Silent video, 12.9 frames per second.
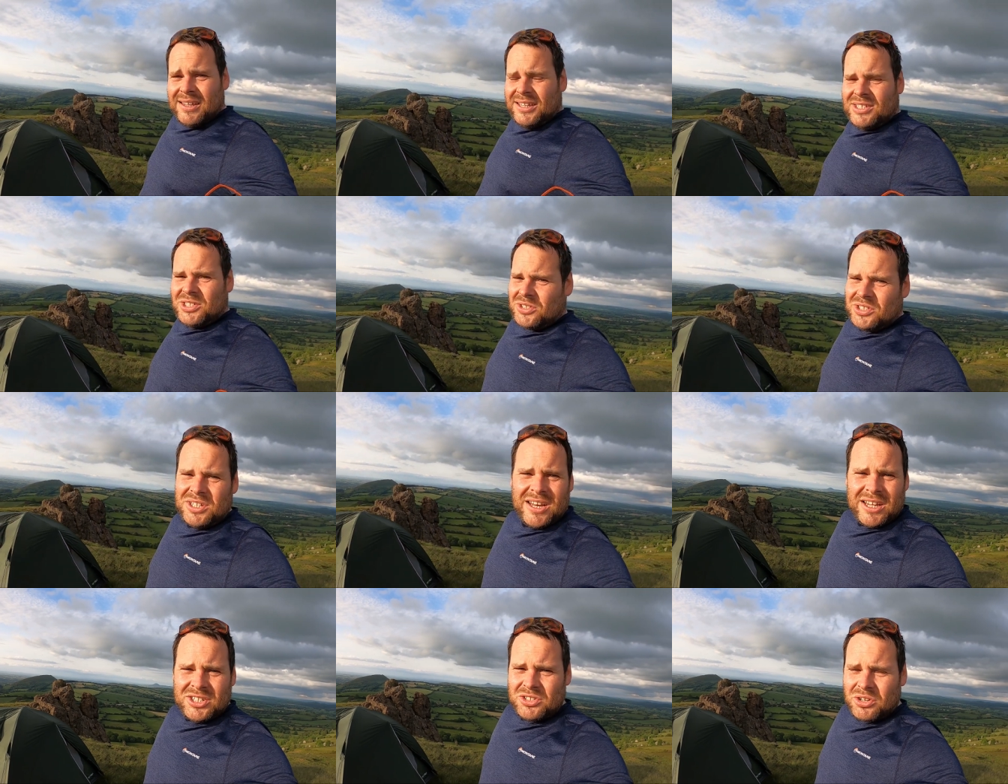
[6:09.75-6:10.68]
it's just
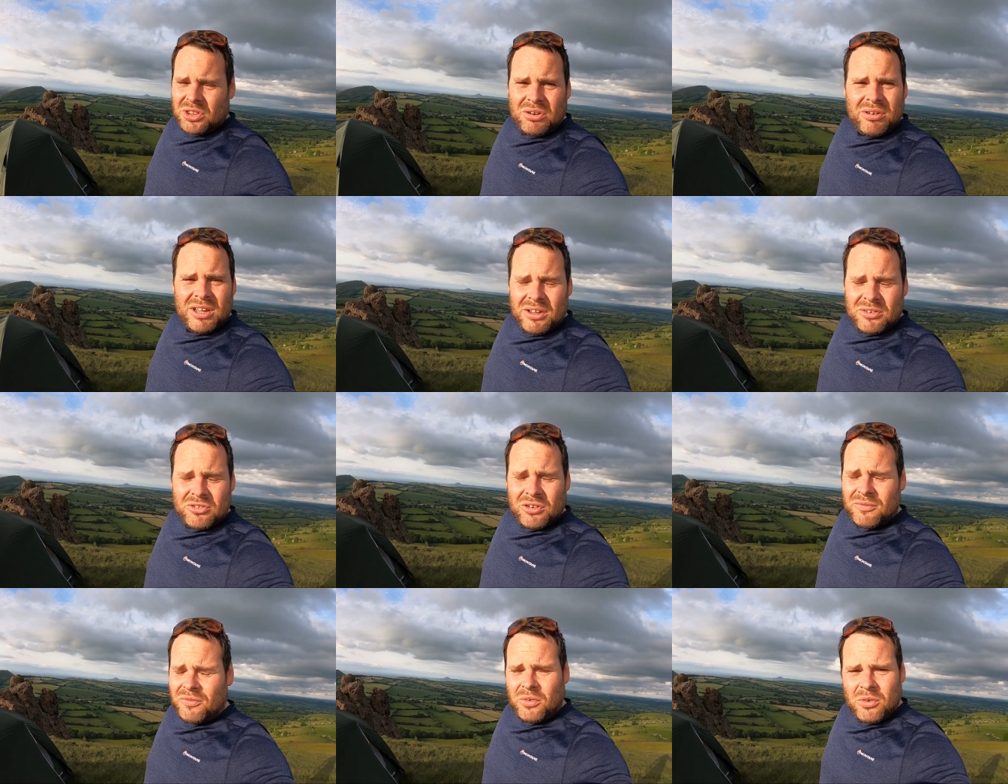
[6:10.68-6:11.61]
an extra
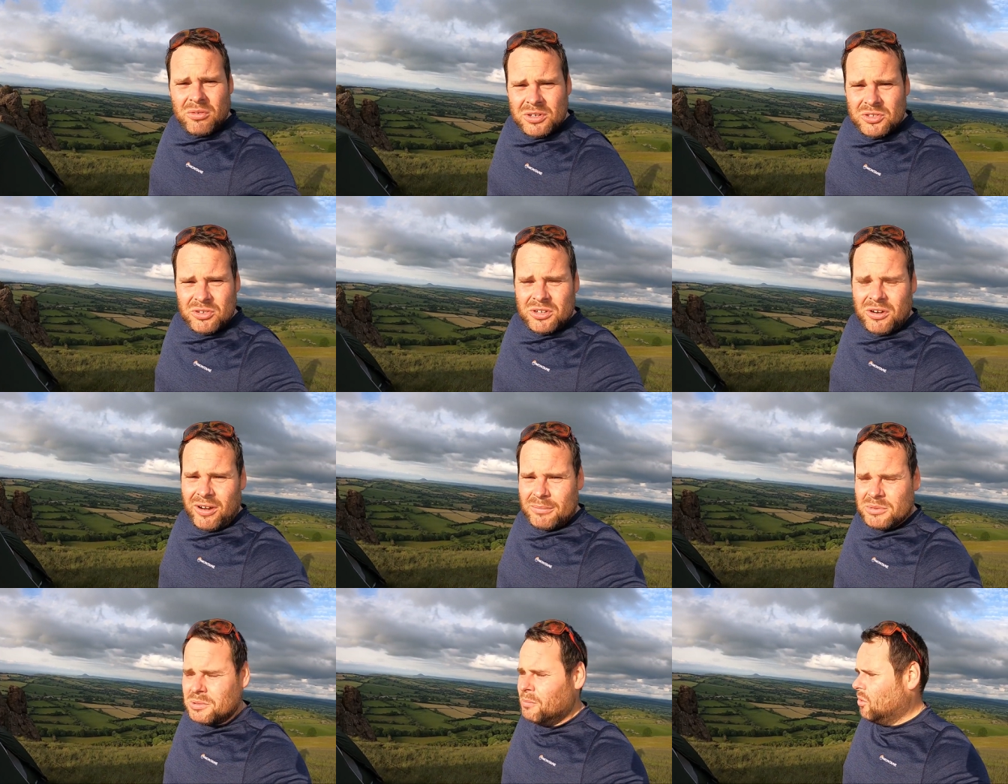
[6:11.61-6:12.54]
300 400
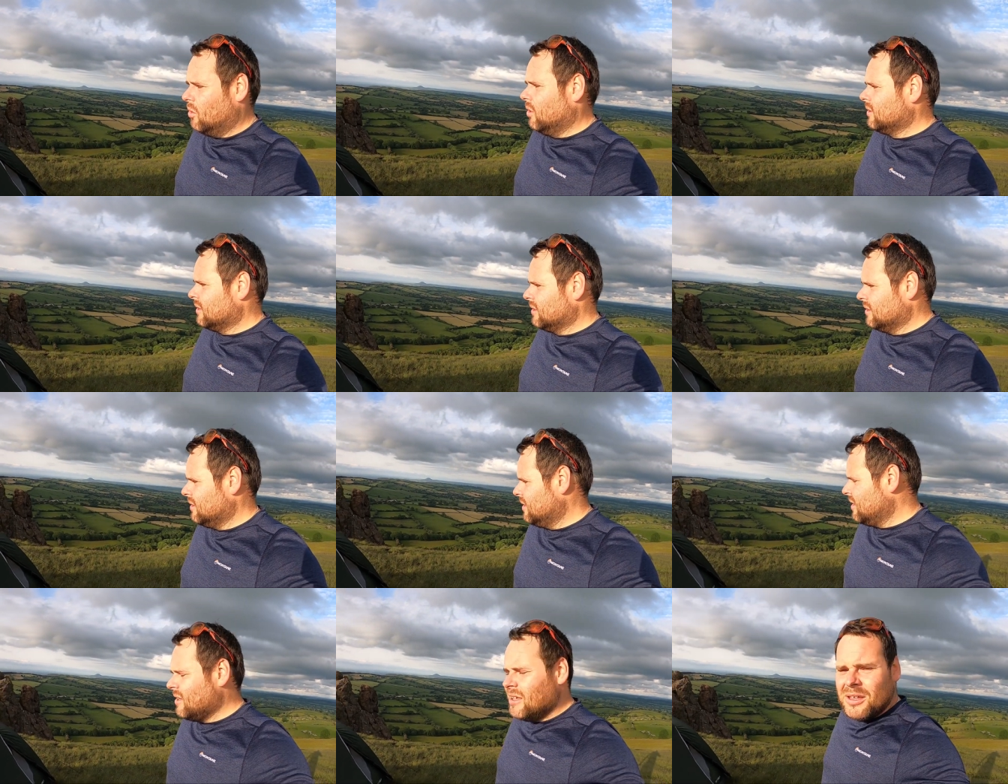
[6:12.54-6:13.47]
grams more
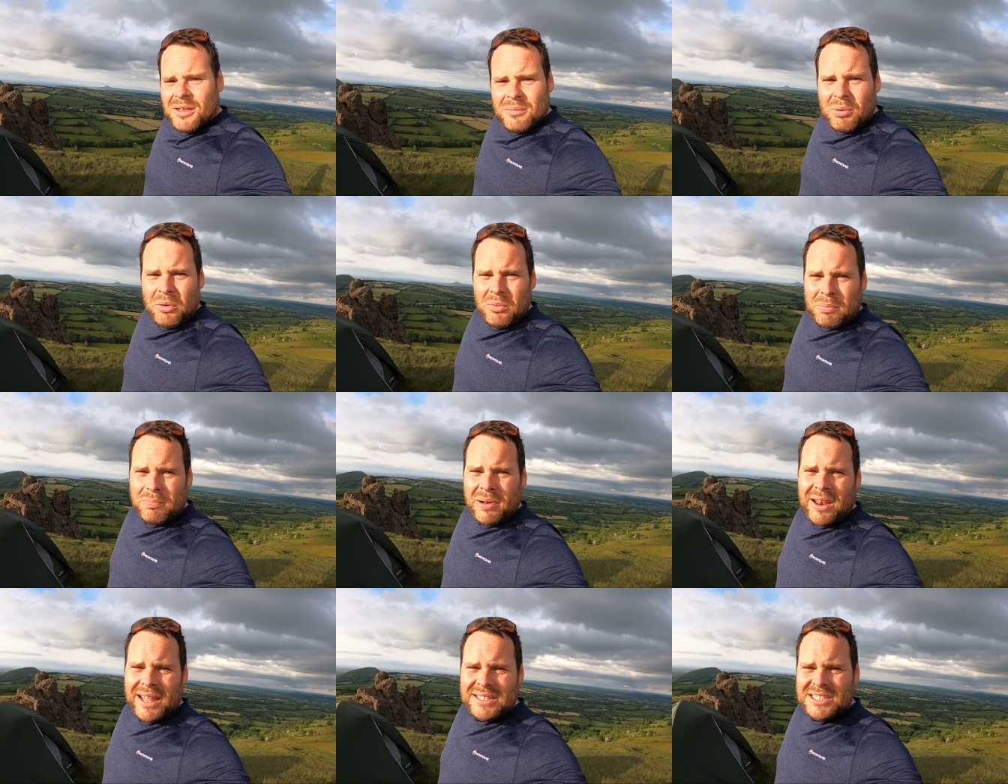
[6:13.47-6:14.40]
but with
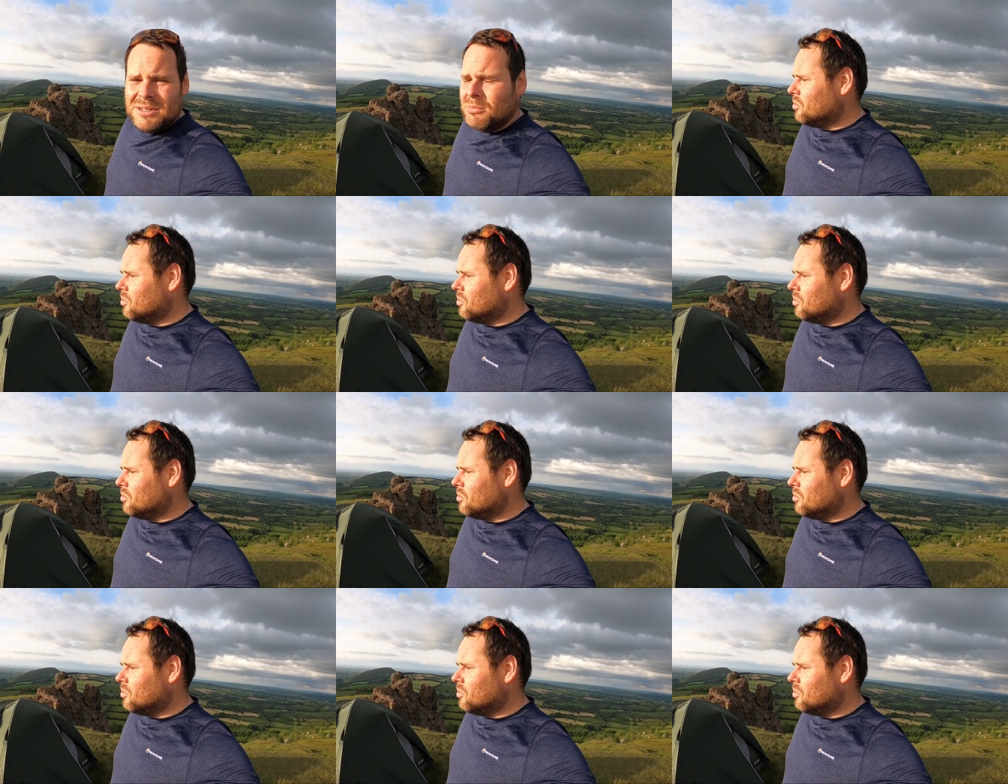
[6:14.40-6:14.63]
plenty